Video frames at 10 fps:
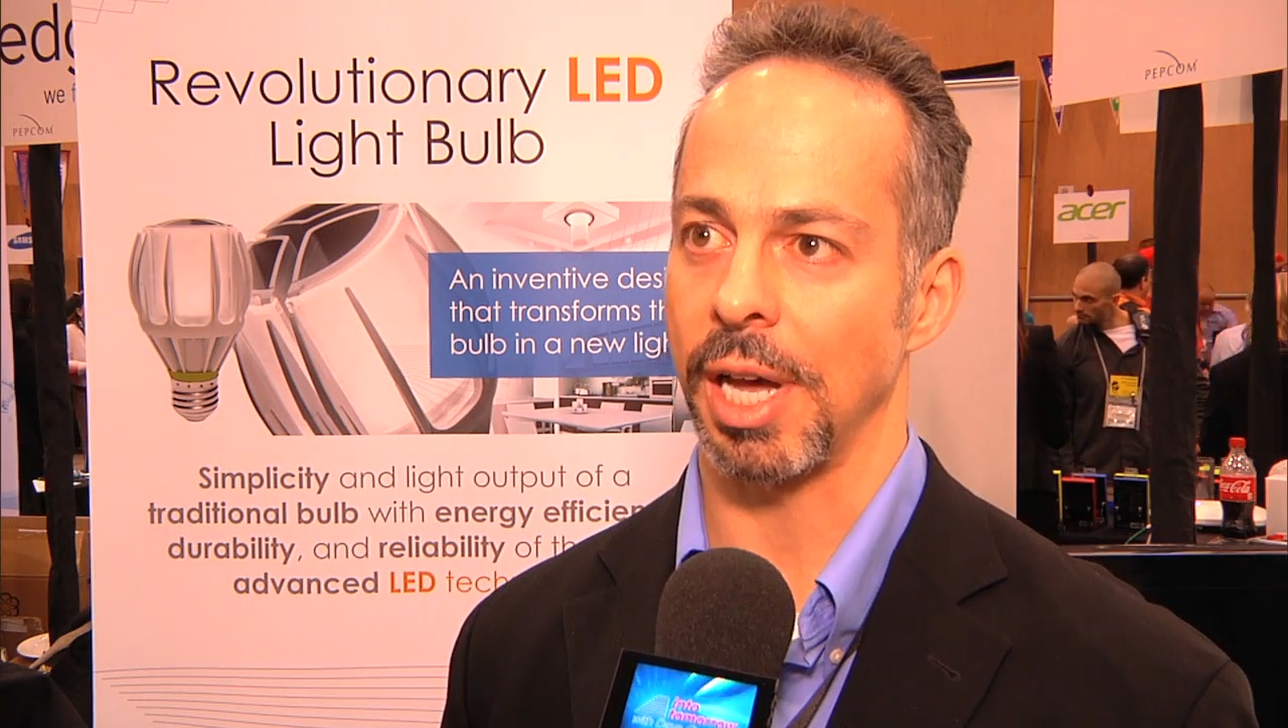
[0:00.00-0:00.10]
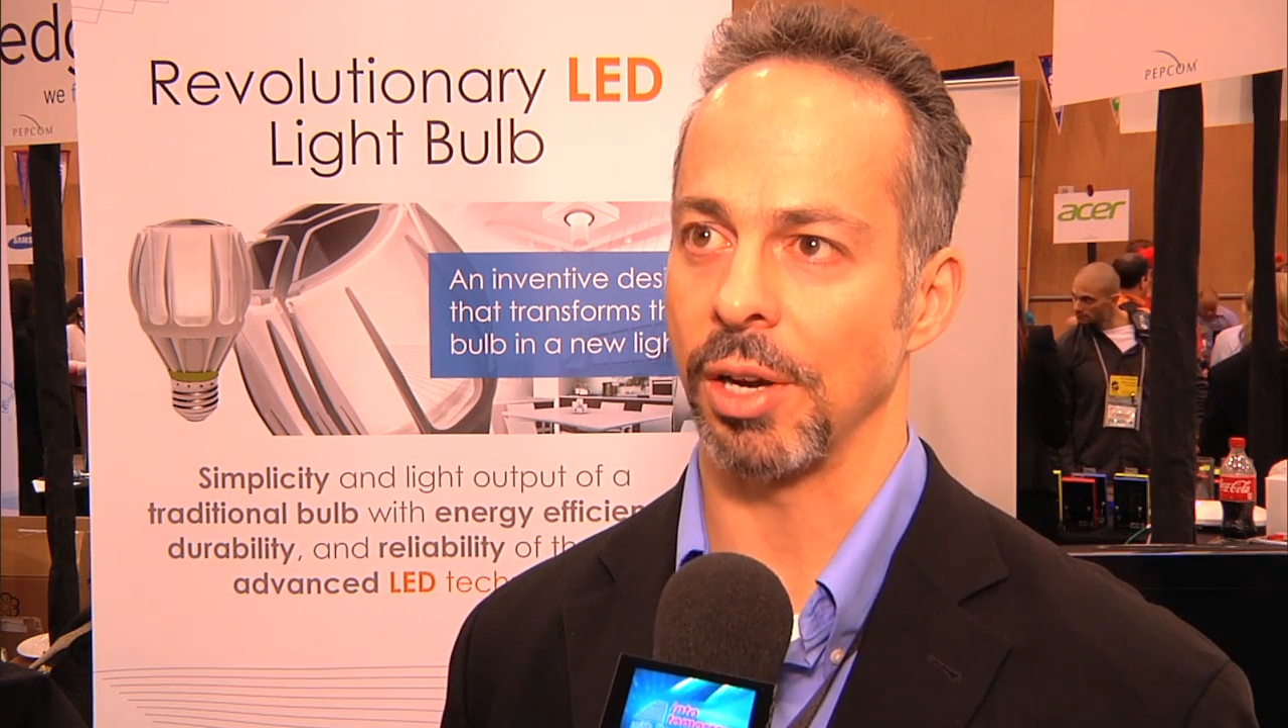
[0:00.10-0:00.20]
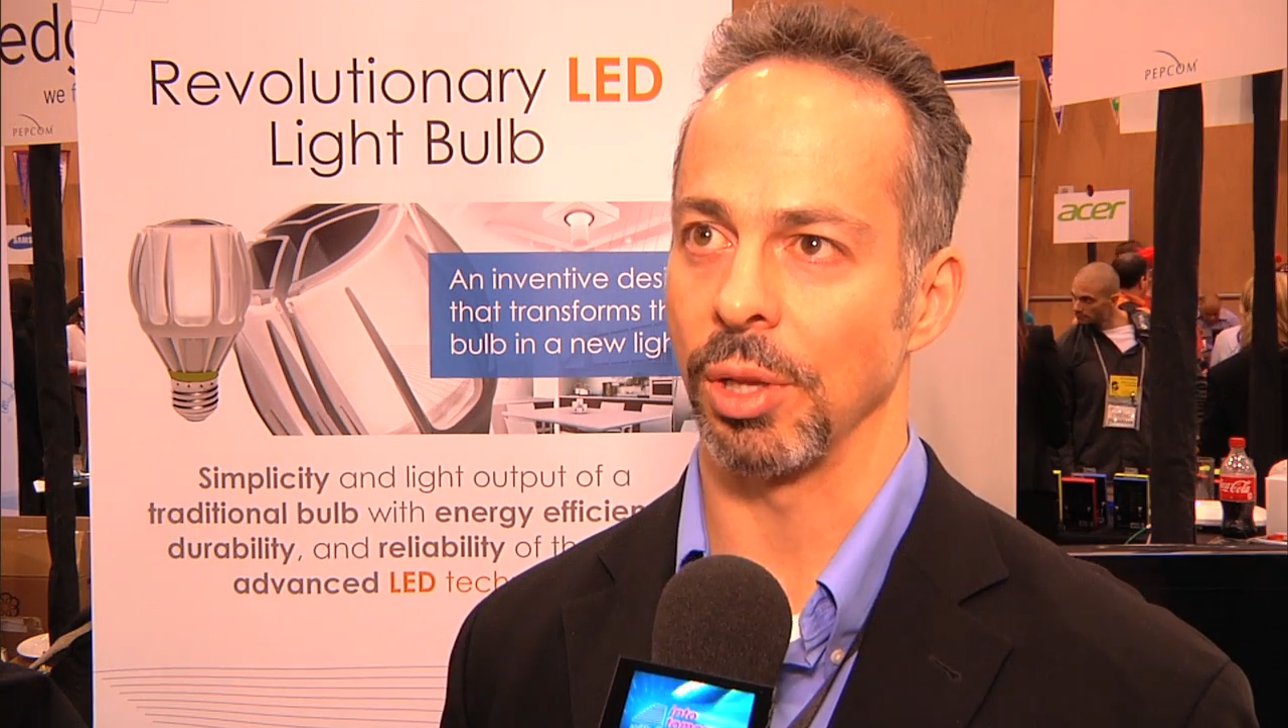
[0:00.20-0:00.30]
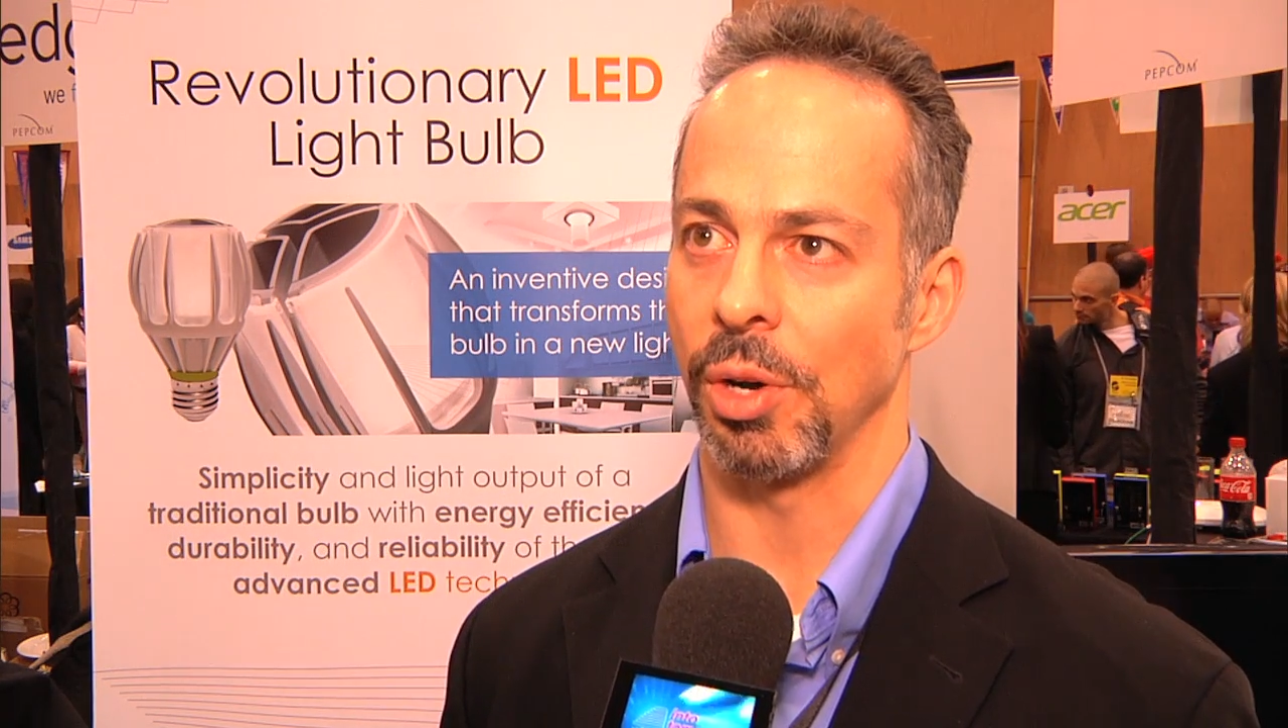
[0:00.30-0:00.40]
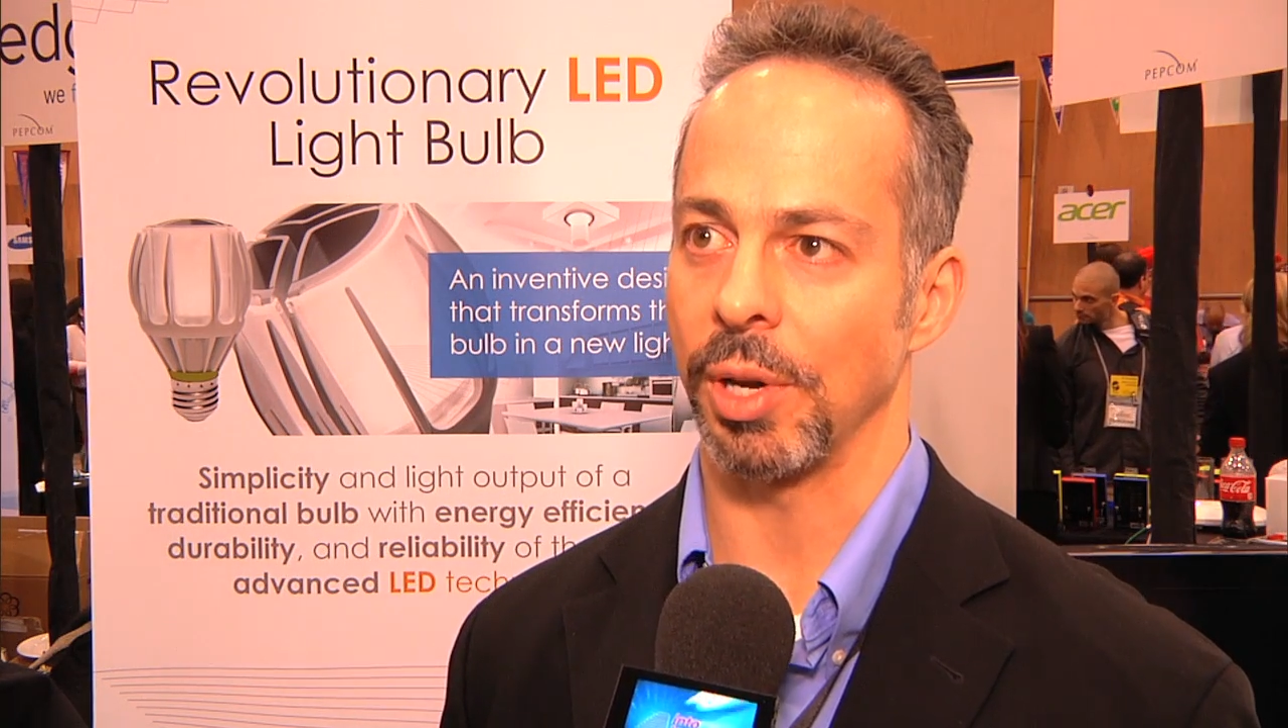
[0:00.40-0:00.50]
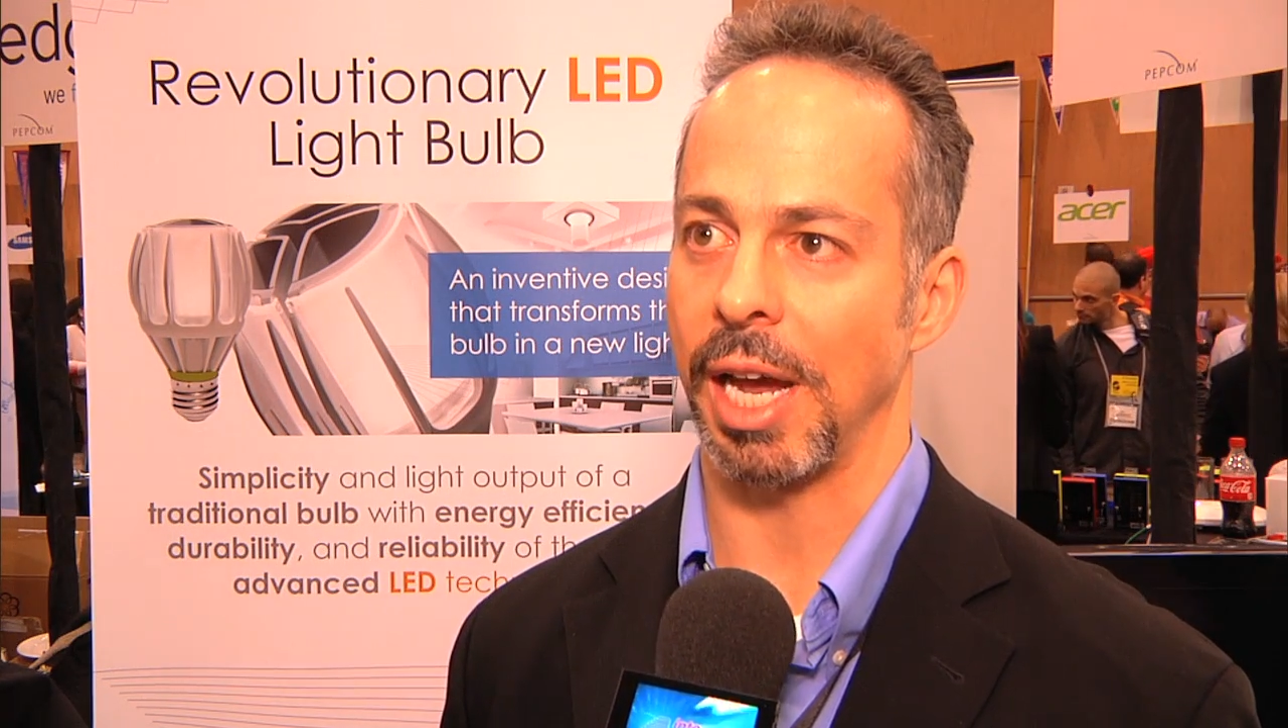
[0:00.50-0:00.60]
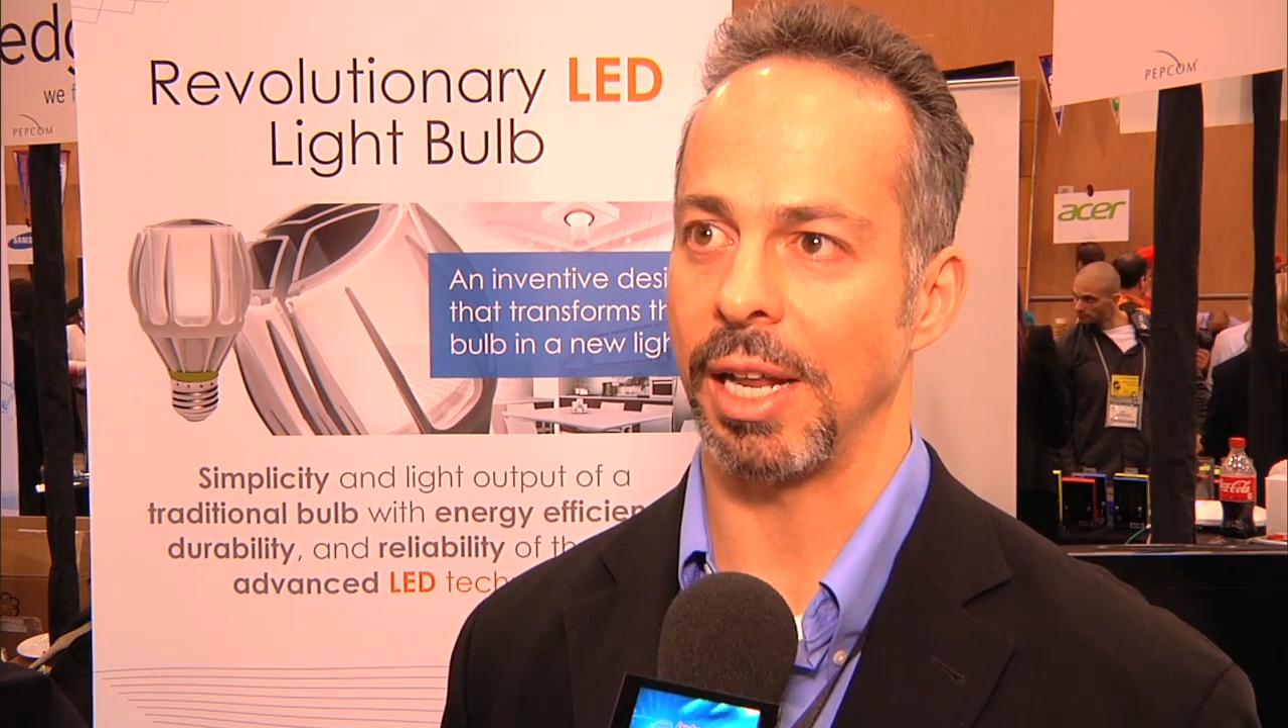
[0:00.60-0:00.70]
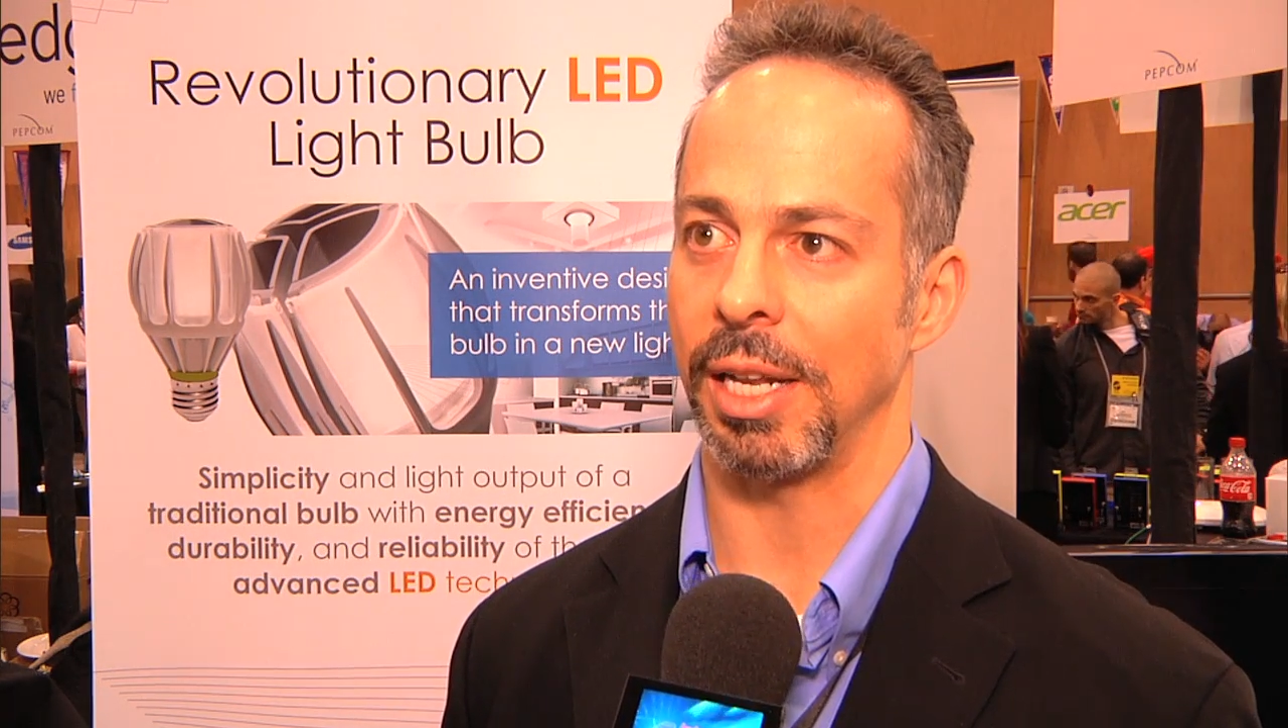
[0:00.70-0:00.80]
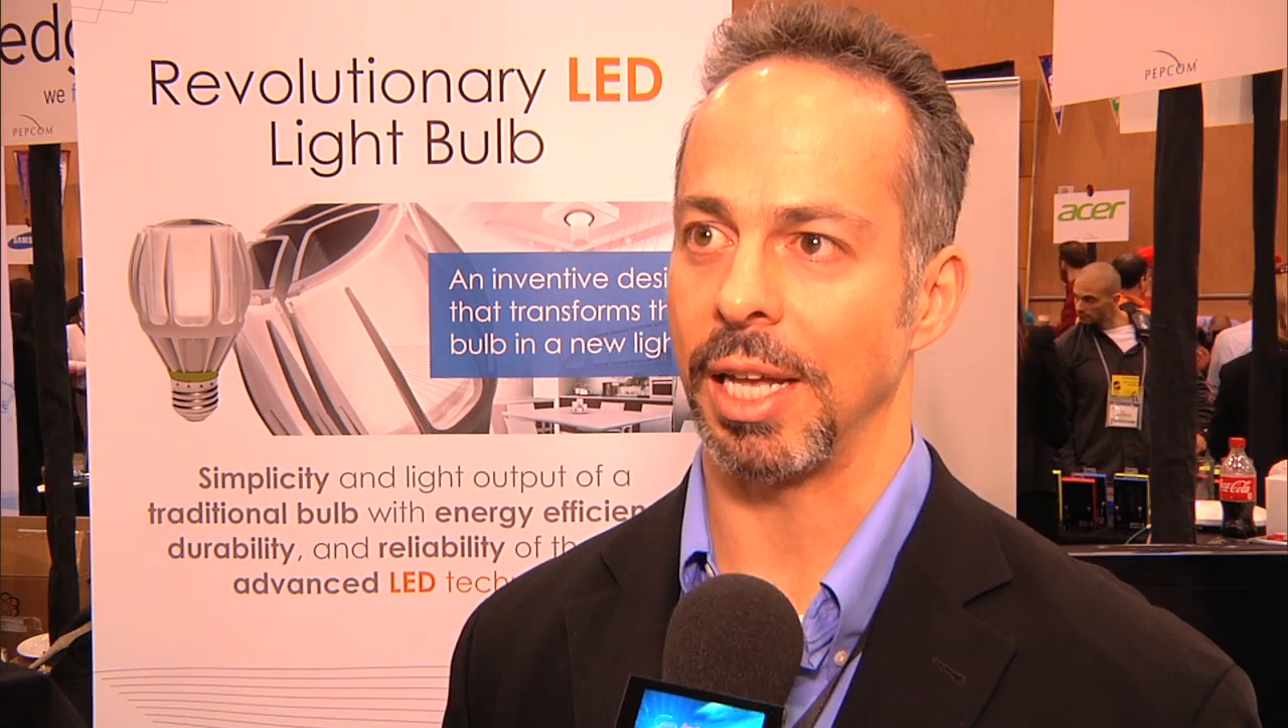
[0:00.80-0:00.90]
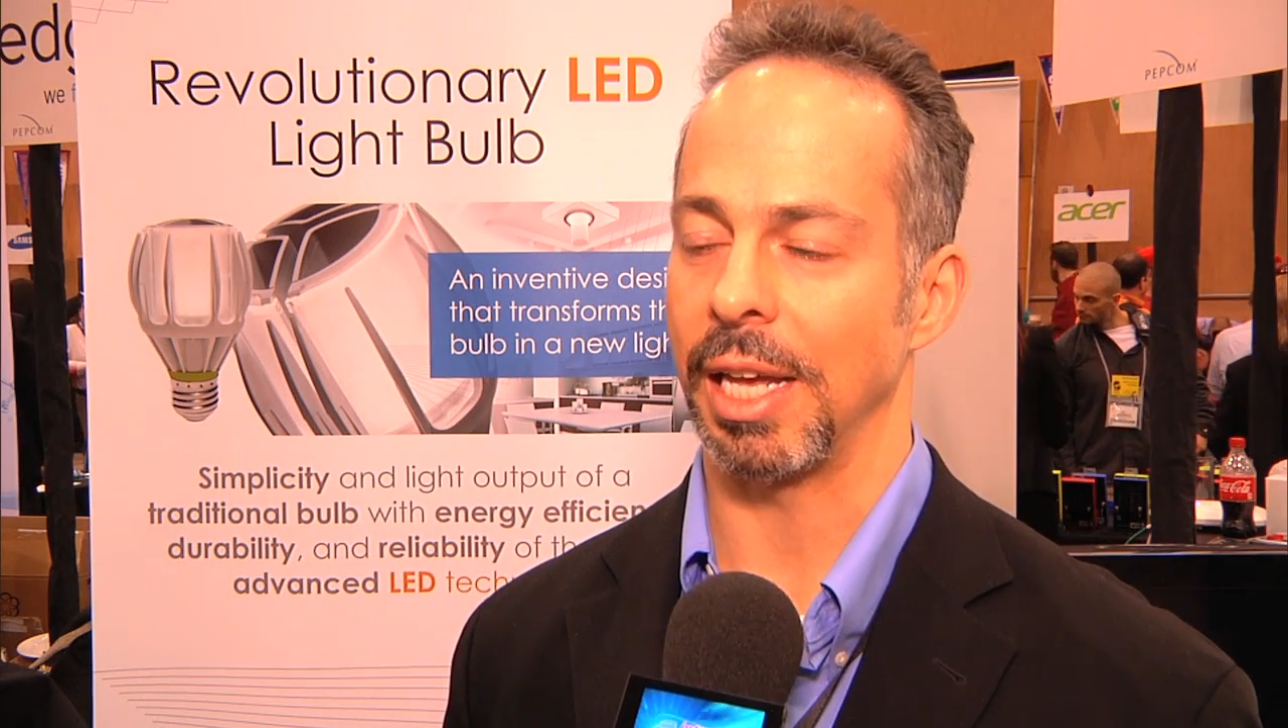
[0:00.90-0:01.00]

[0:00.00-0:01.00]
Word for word: that are located